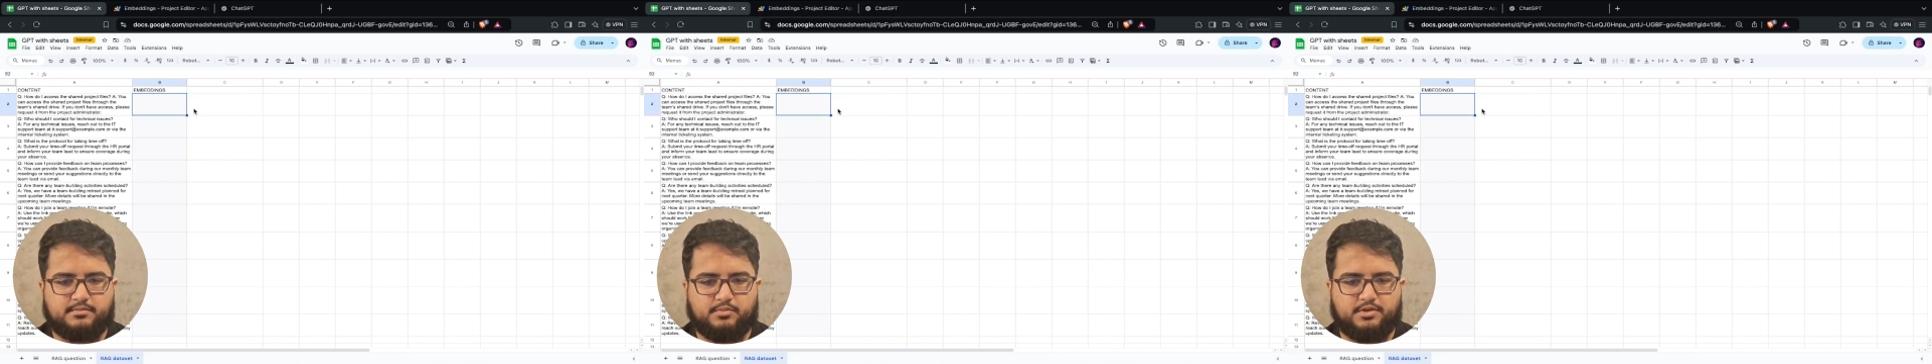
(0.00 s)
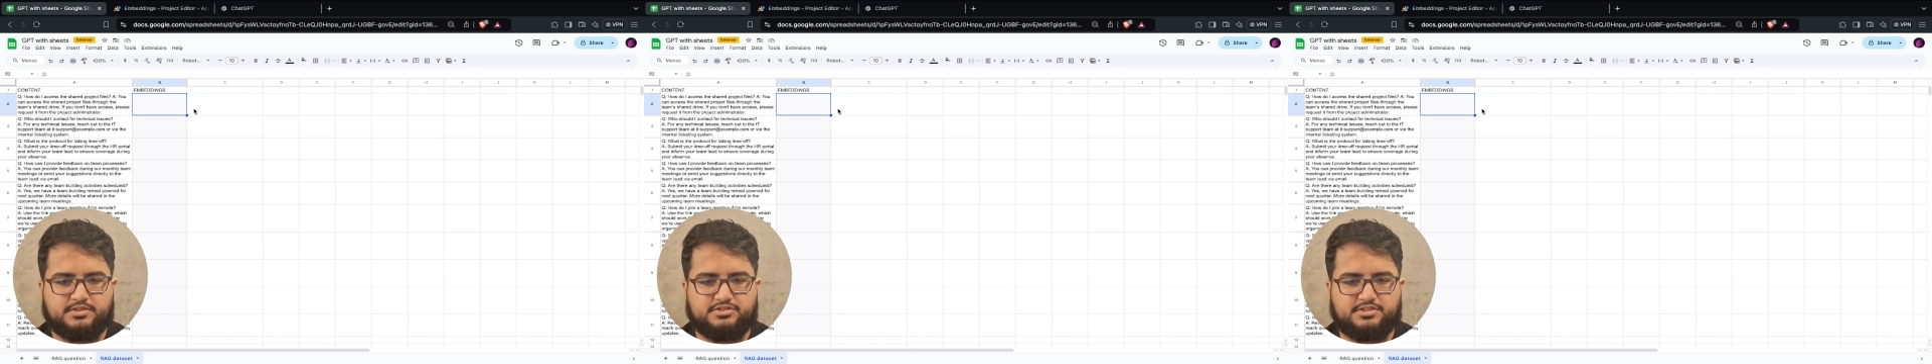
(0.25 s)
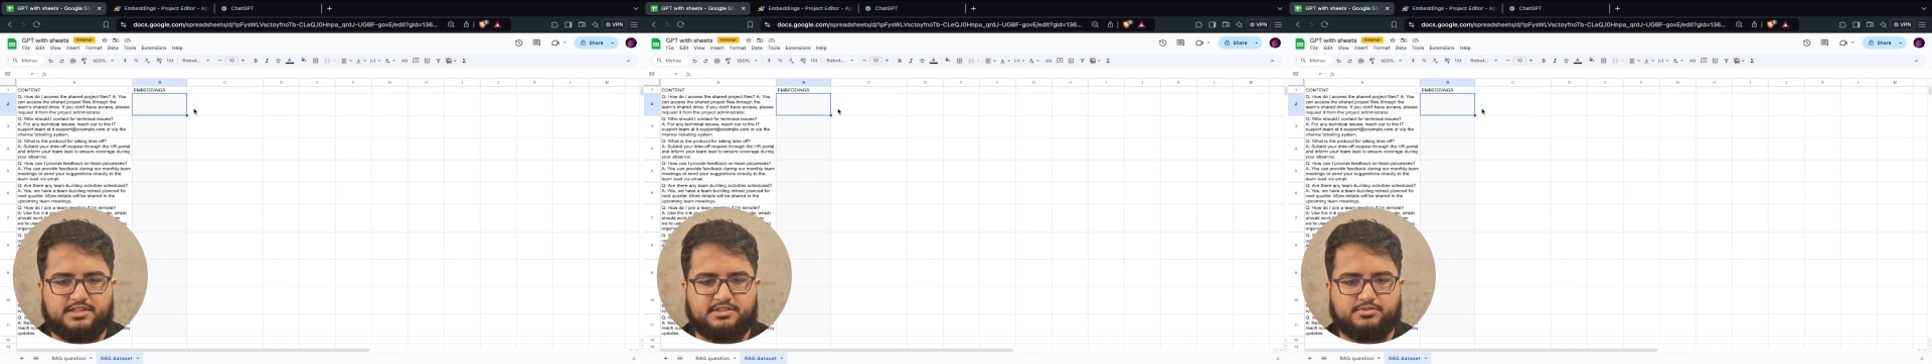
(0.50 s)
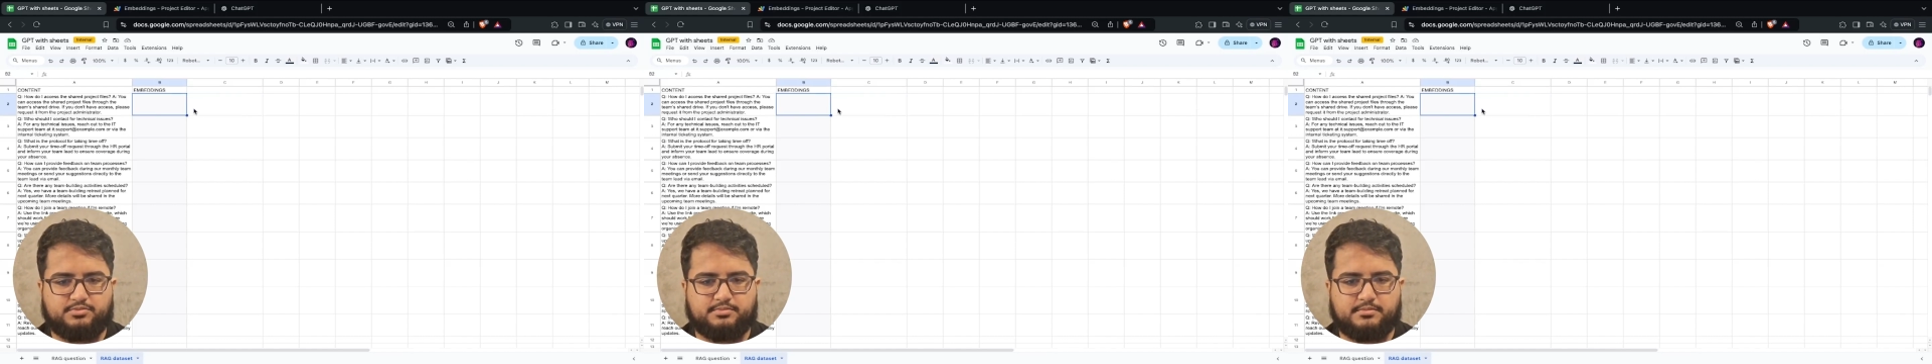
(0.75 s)
What should I
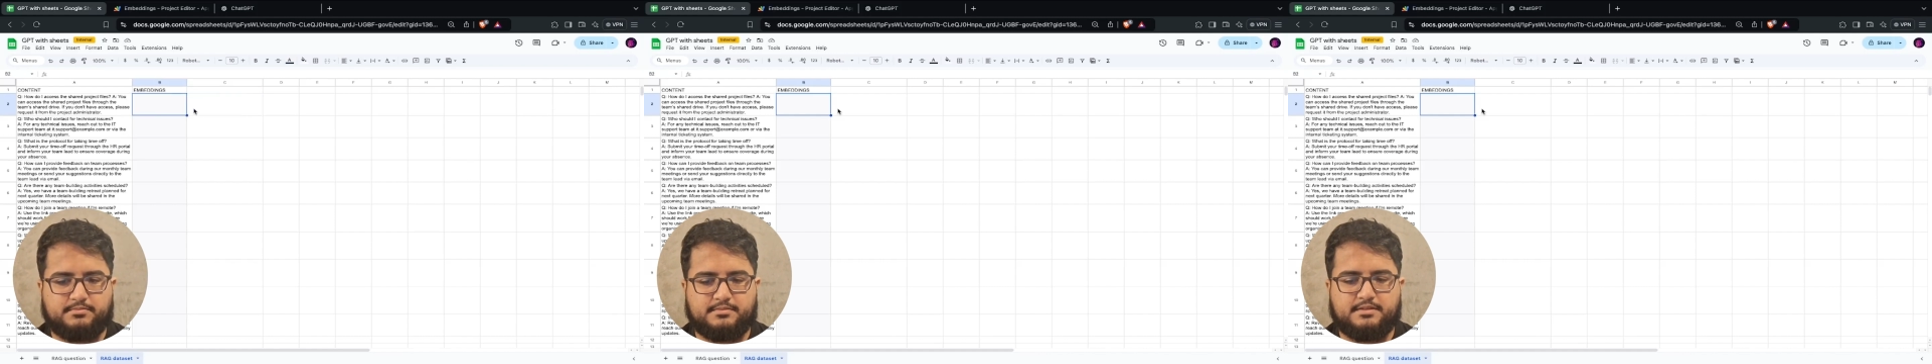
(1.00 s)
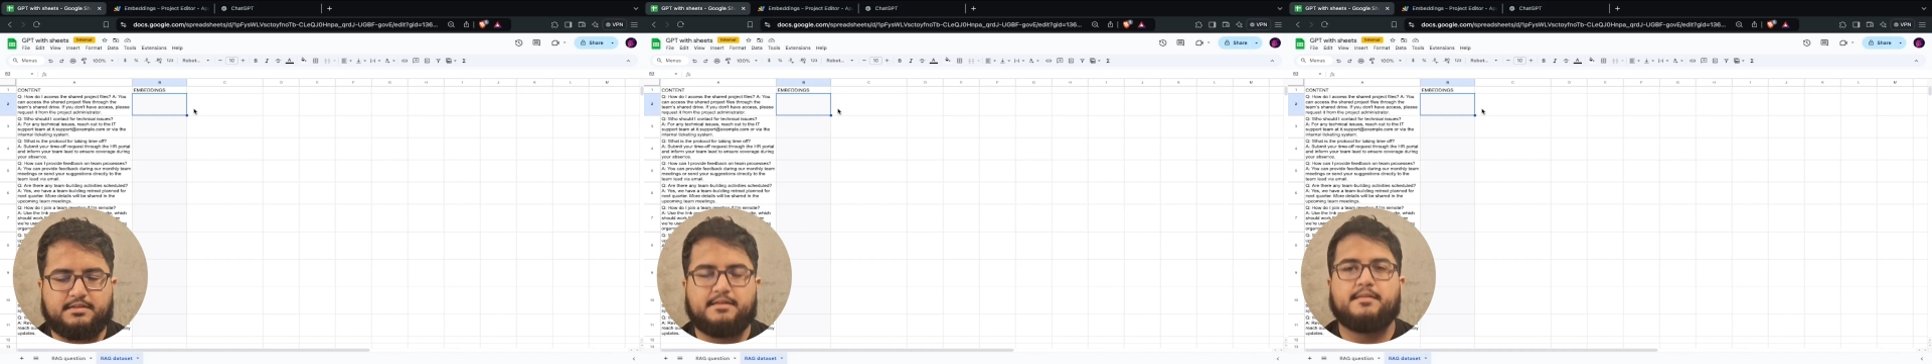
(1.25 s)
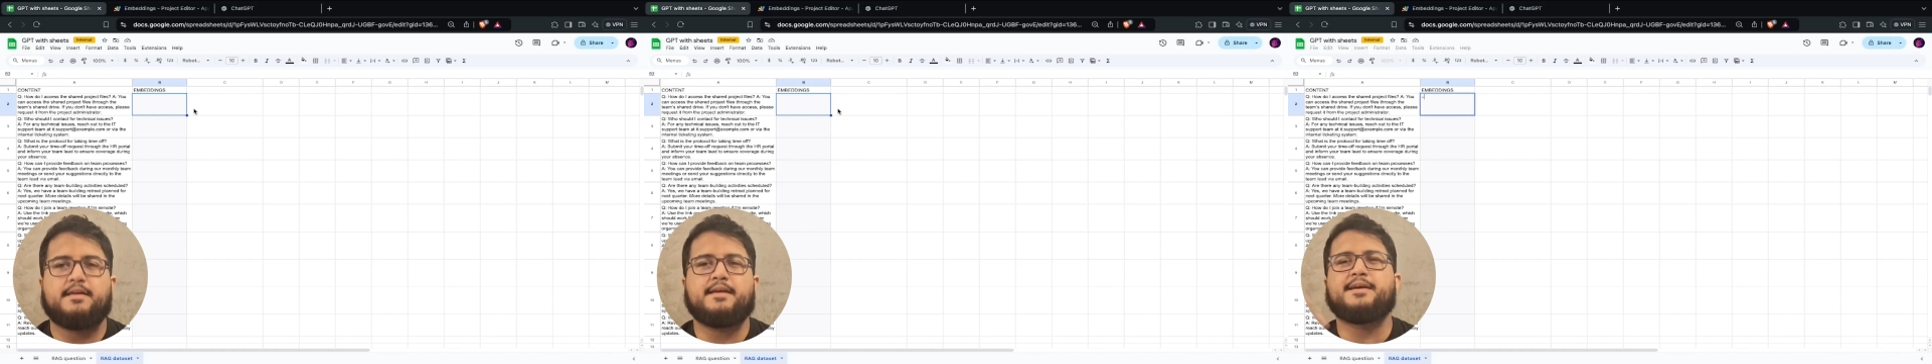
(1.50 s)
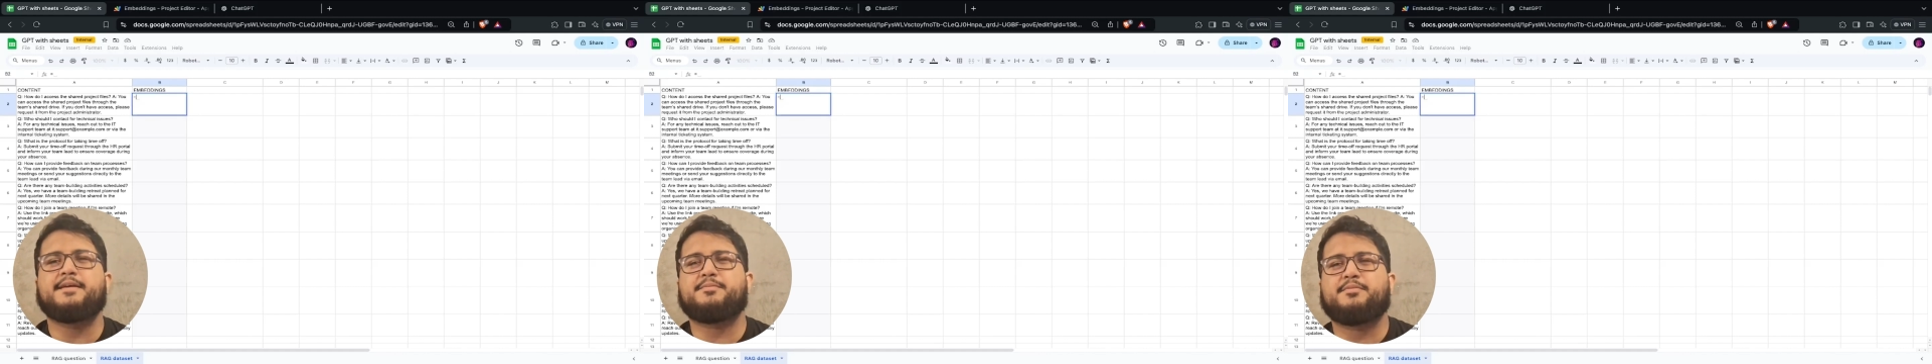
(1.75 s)
do?
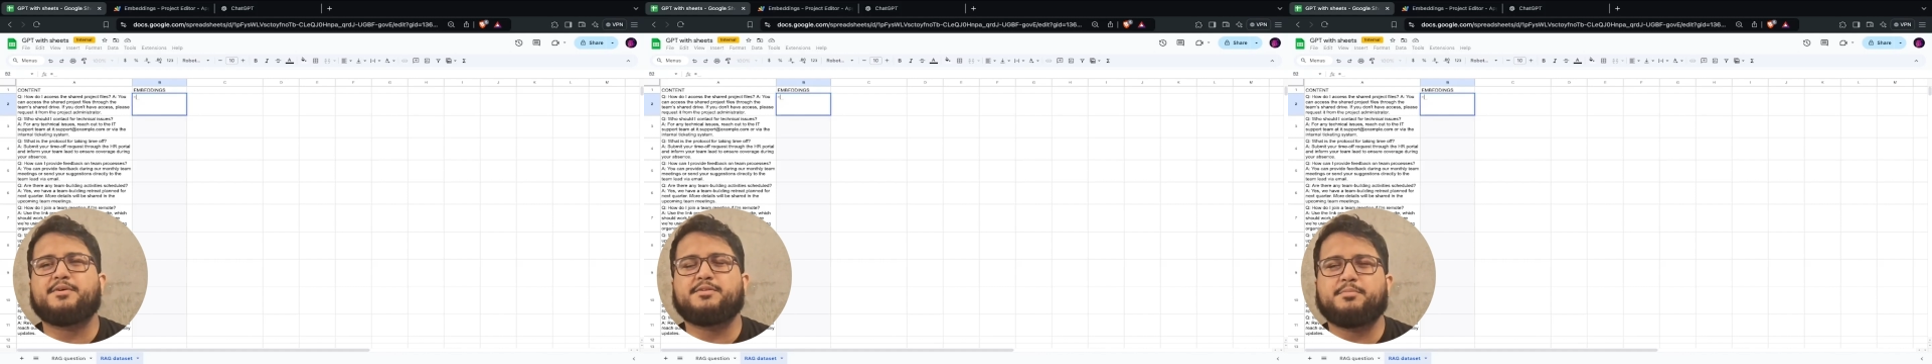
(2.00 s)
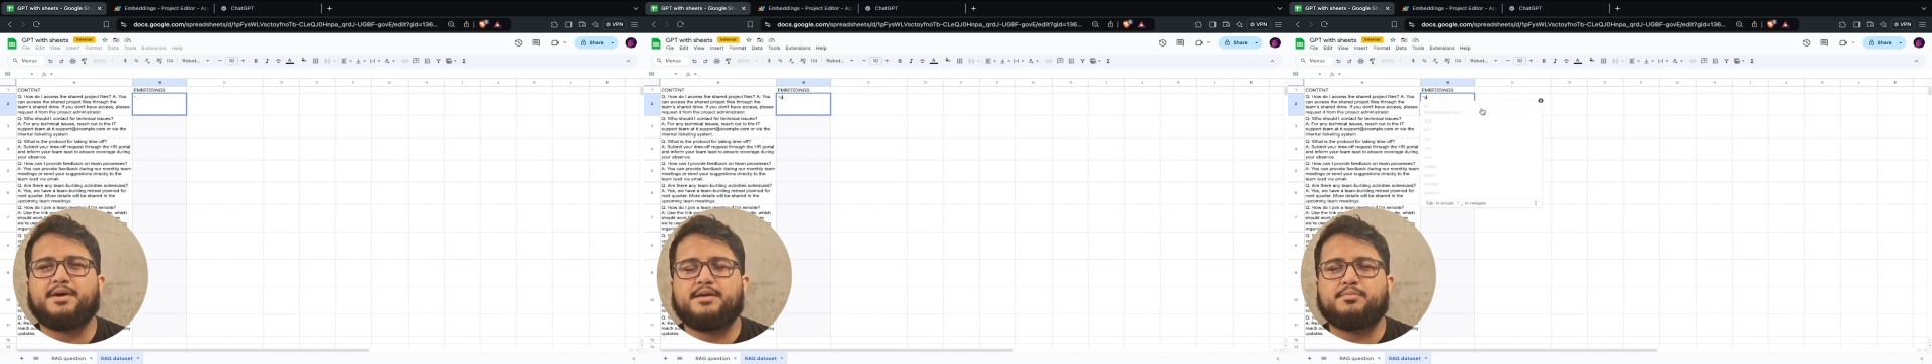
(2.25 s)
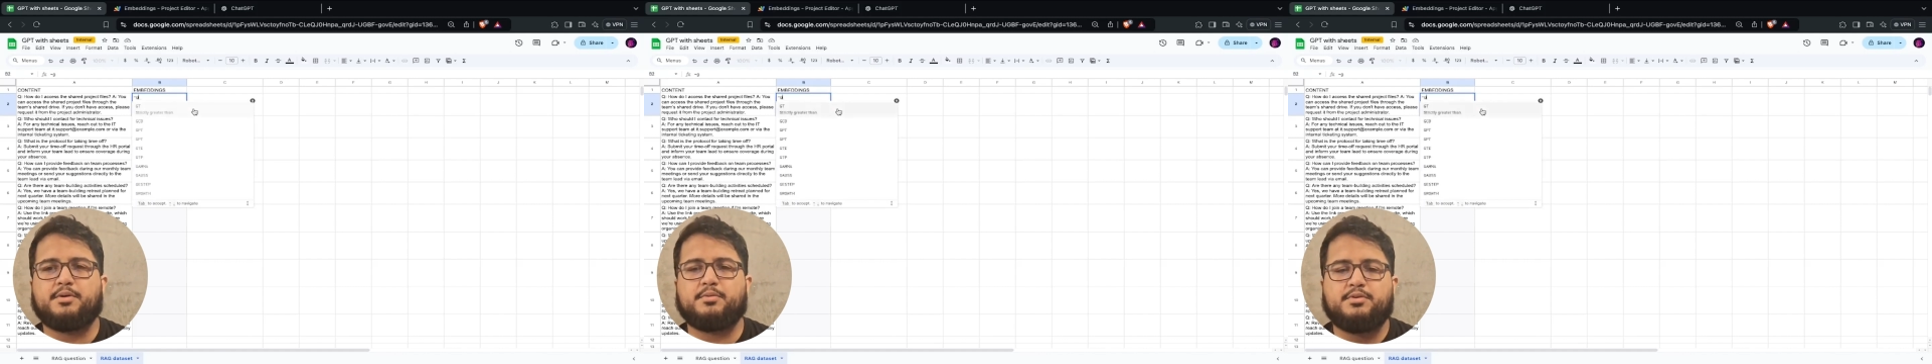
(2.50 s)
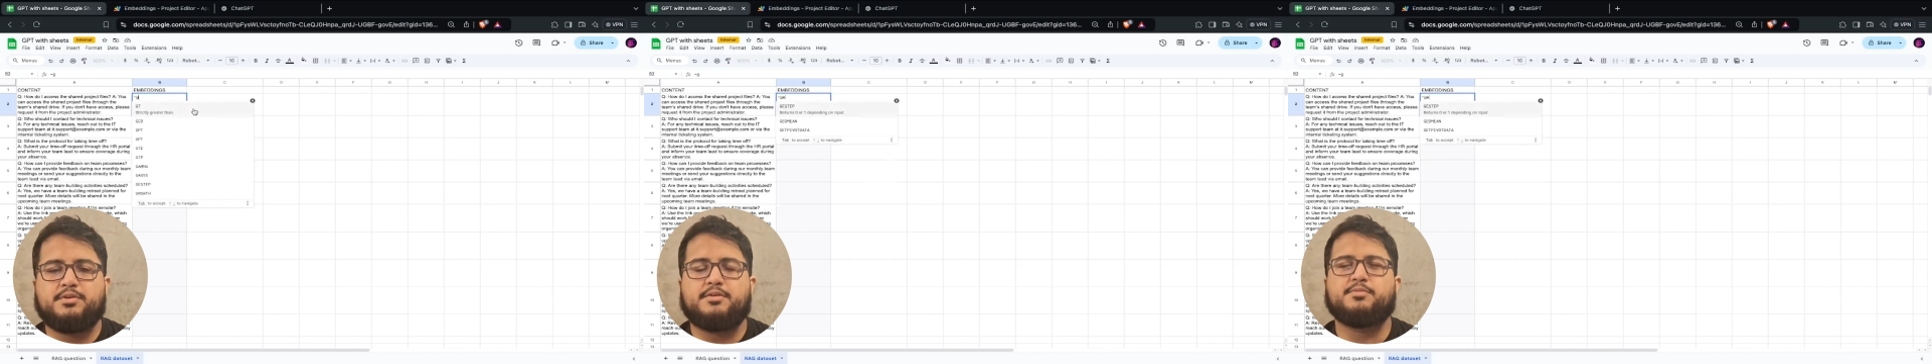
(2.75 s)
In the first part, we
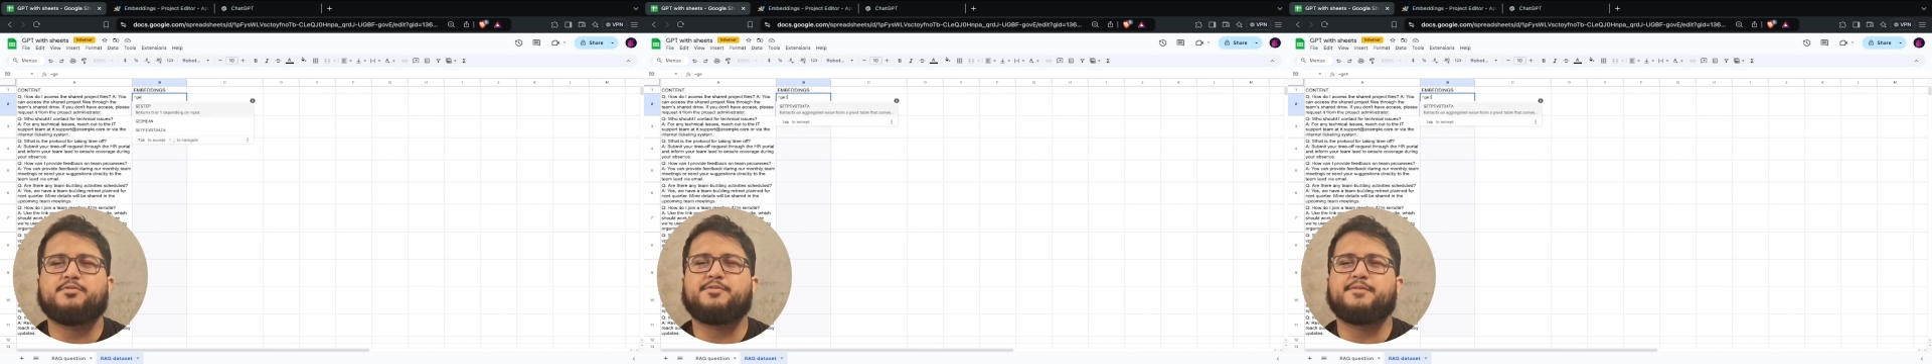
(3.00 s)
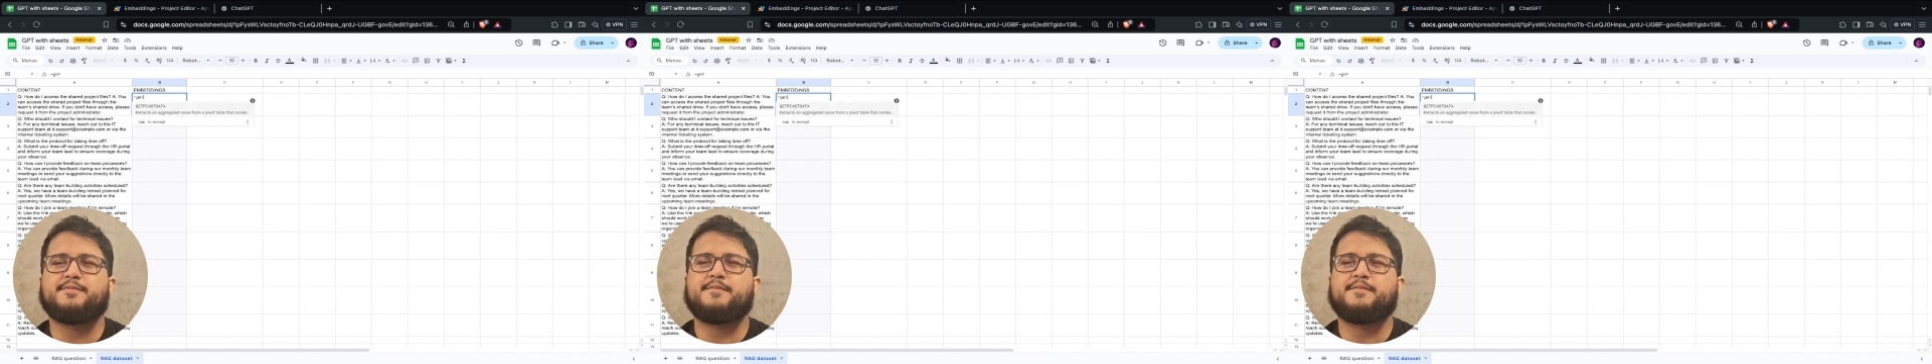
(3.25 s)
will use